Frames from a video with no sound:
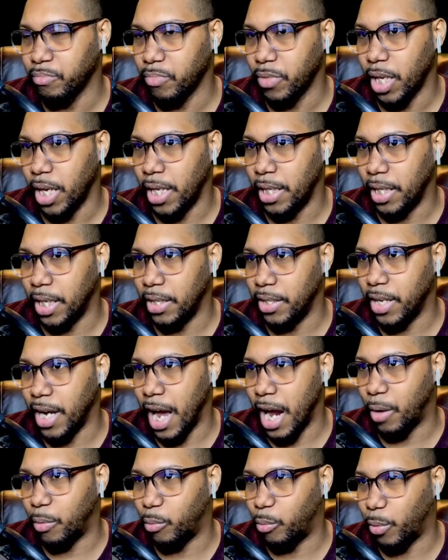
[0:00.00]
and then
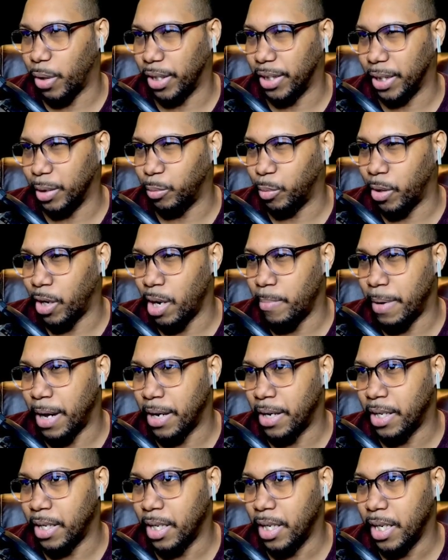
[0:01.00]
not really worry about
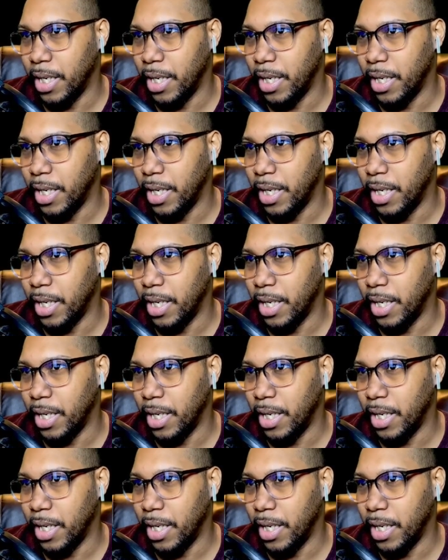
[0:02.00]
it.